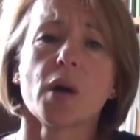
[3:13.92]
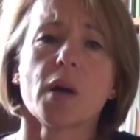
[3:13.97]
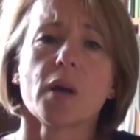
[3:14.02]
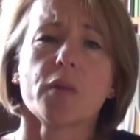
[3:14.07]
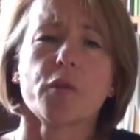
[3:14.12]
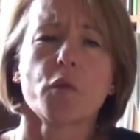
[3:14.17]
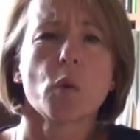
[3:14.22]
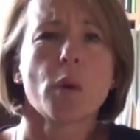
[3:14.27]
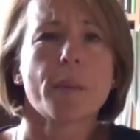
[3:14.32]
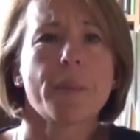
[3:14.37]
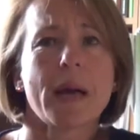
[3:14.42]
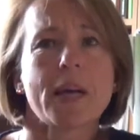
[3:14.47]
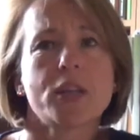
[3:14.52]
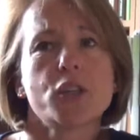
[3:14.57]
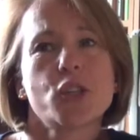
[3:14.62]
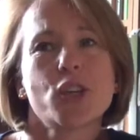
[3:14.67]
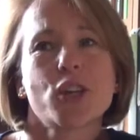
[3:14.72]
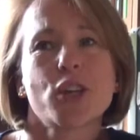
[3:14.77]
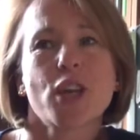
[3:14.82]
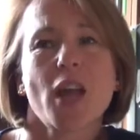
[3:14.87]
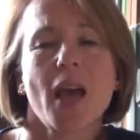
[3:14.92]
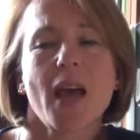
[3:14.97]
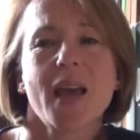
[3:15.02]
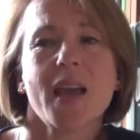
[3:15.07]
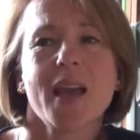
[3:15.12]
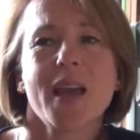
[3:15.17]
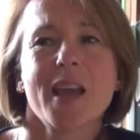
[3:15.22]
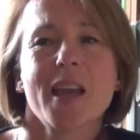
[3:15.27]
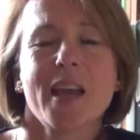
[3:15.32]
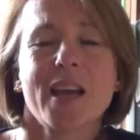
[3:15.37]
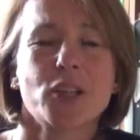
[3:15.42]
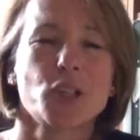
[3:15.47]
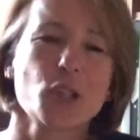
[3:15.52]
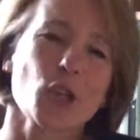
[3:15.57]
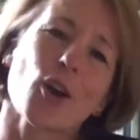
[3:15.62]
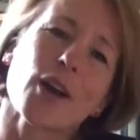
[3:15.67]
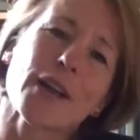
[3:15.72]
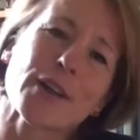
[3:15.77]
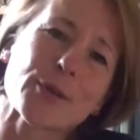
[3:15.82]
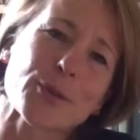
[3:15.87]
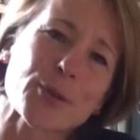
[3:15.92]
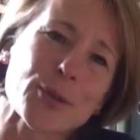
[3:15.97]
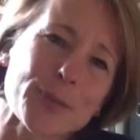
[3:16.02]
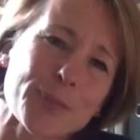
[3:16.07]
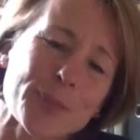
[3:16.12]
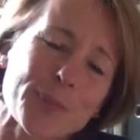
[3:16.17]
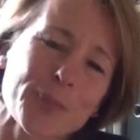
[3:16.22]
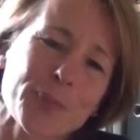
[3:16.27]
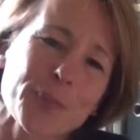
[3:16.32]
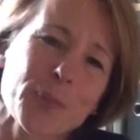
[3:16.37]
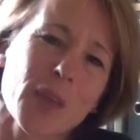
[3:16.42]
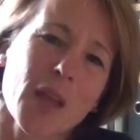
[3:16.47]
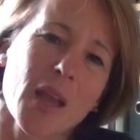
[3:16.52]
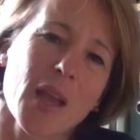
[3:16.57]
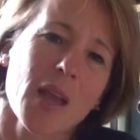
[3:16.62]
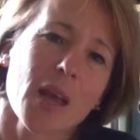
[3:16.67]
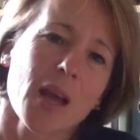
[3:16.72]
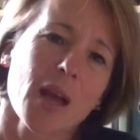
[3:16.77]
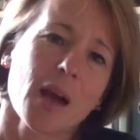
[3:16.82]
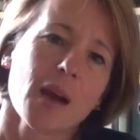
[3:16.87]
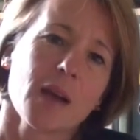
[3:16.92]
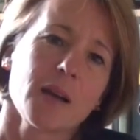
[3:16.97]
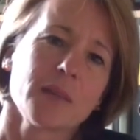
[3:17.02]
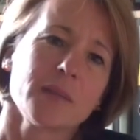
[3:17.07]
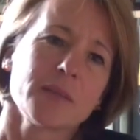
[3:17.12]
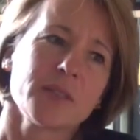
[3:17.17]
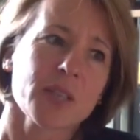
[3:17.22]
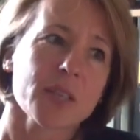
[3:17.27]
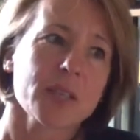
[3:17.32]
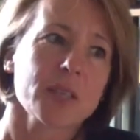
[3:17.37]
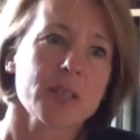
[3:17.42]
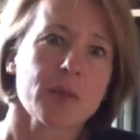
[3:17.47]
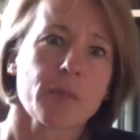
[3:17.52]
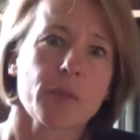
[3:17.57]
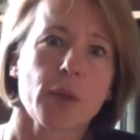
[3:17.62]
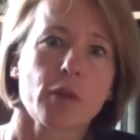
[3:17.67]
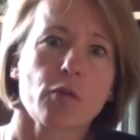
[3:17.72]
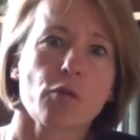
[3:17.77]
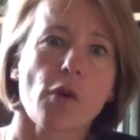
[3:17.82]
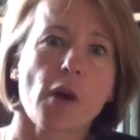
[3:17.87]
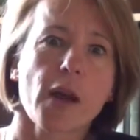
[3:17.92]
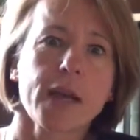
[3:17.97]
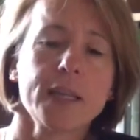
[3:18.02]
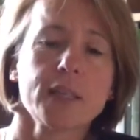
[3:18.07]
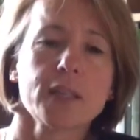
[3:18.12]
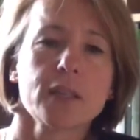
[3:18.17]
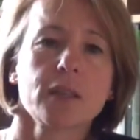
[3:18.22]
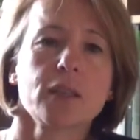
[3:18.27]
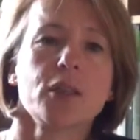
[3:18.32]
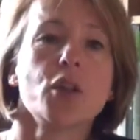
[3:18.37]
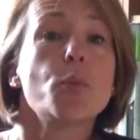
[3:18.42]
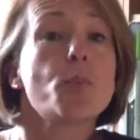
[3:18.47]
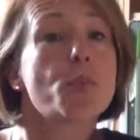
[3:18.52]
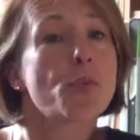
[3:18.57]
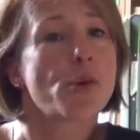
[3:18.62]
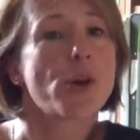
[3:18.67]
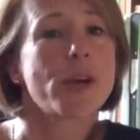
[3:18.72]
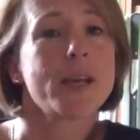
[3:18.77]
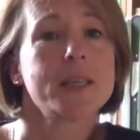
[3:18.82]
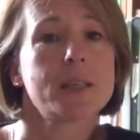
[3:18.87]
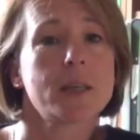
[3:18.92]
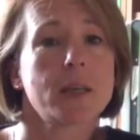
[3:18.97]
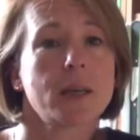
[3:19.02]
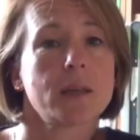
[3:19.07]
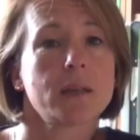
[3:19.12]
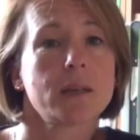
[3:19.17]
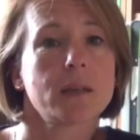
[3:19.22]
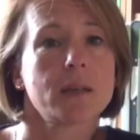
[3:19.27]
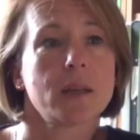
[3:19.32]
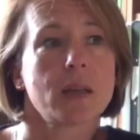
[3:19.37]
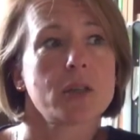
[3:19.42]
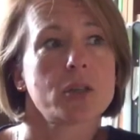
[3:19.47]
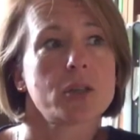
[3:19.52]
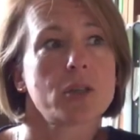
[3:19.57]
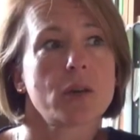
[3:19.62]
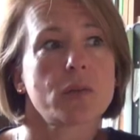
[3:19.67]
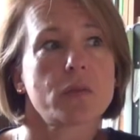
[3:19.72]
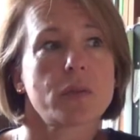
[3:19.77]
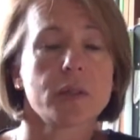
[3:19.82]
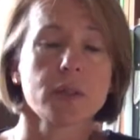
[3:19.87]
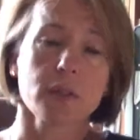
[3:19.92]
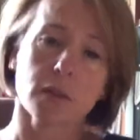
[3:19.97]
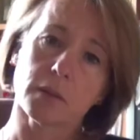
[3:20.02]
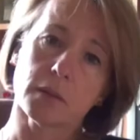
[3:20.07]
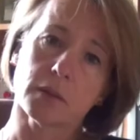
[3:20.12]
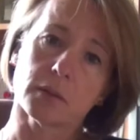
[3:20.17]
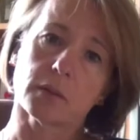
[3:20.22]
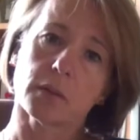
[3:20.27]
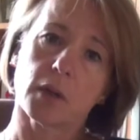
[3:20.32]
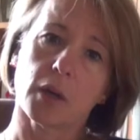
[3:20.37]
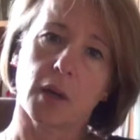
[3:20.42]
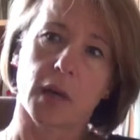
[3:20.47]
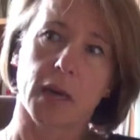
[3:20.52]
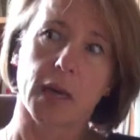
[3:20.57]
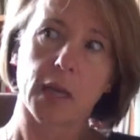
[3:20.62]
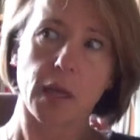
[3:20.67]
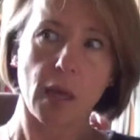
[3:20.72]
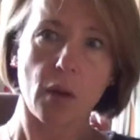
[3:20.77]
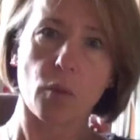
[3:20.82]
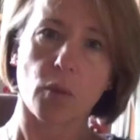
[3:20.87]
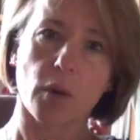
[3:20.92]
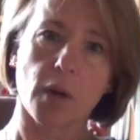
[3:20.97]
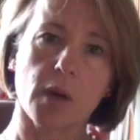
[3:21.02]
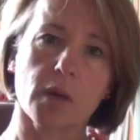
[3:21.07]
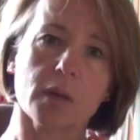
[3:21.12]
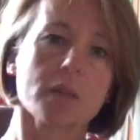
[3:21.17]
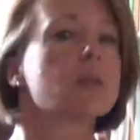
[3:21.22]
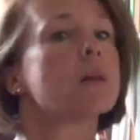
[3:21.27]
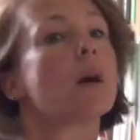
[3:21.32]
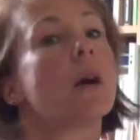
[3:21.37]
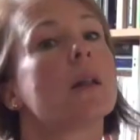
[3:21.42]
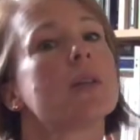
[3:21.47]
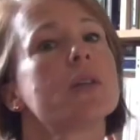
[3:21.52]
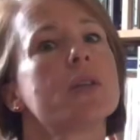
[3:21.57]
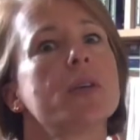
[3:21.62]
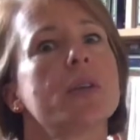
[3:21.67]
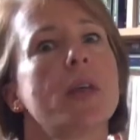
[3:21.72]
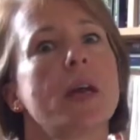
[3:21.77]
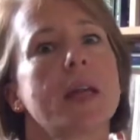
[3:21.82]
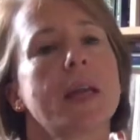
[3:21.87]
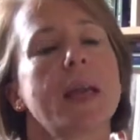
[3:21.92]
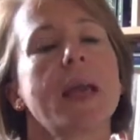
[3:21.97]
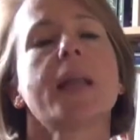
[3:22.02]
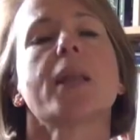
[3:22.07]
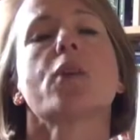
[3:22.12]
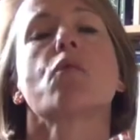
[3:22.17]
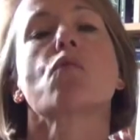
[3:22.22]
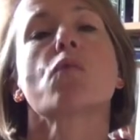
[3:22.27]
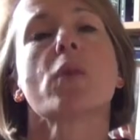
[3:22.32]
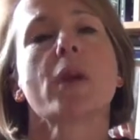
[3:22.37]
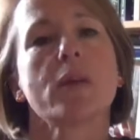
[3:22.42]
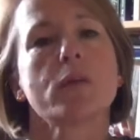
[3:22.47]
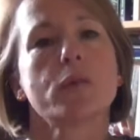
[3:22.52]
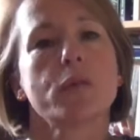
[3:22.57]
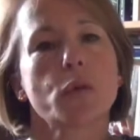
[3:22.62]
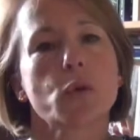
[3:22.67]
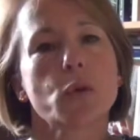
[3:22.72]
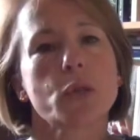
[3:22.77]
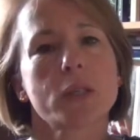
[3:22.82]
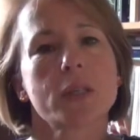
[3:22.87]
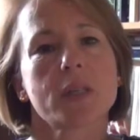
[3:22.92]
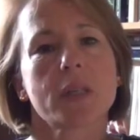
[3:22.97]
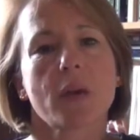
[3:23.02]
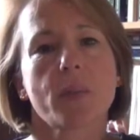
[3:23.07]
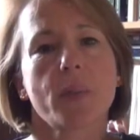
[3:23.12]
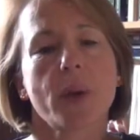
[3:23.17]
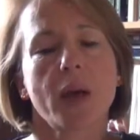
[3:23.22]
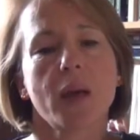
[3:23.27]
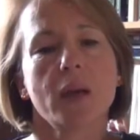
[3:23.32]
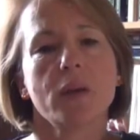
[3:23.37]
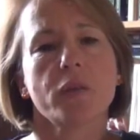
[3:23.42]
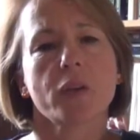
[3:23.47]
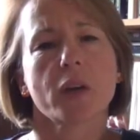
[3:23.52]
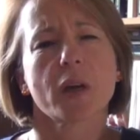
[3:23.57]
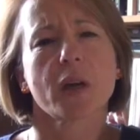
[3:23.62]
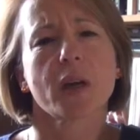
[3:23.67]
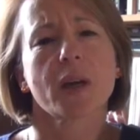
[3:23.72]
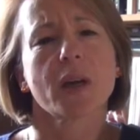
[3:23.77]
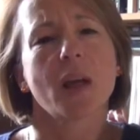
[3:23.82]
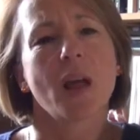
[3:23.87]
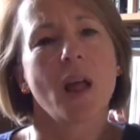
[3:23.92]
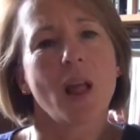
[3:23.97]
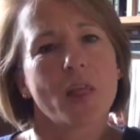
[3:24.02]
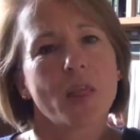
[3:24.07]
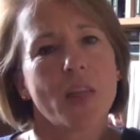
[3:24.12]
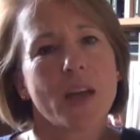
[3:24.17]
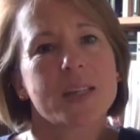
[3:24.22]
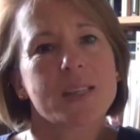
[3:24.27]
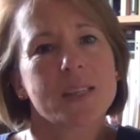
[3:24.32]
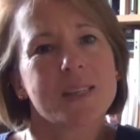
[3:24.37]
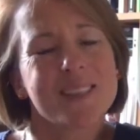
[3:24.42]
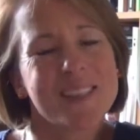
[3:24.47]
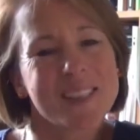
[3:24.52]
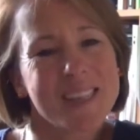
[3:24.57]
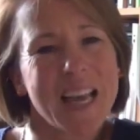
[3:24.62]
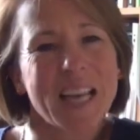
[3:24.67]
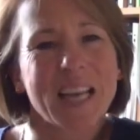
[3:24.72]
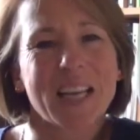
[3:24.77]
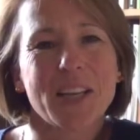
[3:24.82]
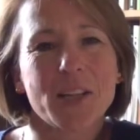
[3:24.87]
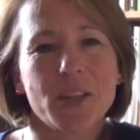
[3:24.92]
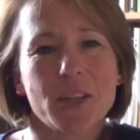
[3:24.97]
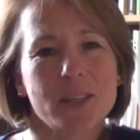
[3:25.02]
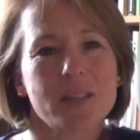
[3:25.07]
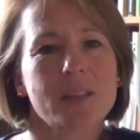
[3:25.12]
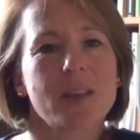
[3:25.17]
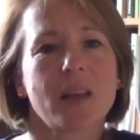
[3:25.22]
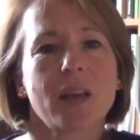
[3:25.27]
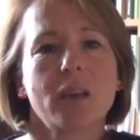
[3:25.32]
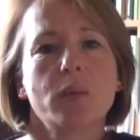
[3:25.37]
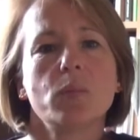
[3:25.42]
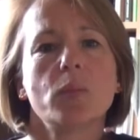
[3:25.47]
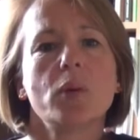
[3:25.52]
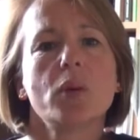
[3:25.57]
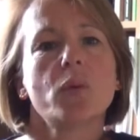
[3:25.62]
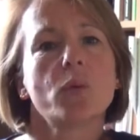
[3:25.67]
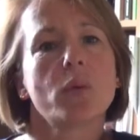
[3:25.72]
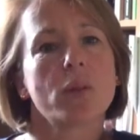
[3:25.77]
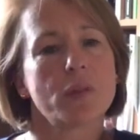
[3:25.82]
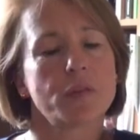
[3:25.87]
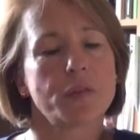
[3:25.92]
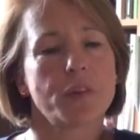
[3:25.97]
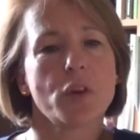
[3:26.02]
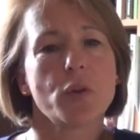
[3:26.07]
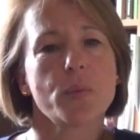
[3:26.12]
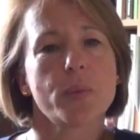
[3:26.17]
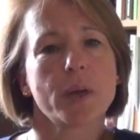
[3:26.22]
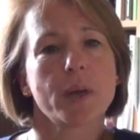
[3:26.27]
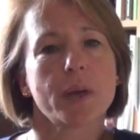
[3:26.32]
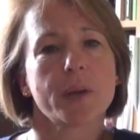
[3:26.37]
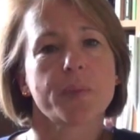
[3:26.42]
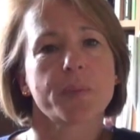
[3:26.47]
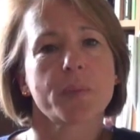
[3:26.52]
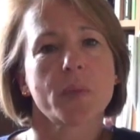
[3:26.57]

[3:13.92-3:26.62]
If you imagine a child does something right, you praise it. That child thinks, oh, okay, that works, I'll do that again. It reinforces that behaviour. That's exactly the same with a phobia.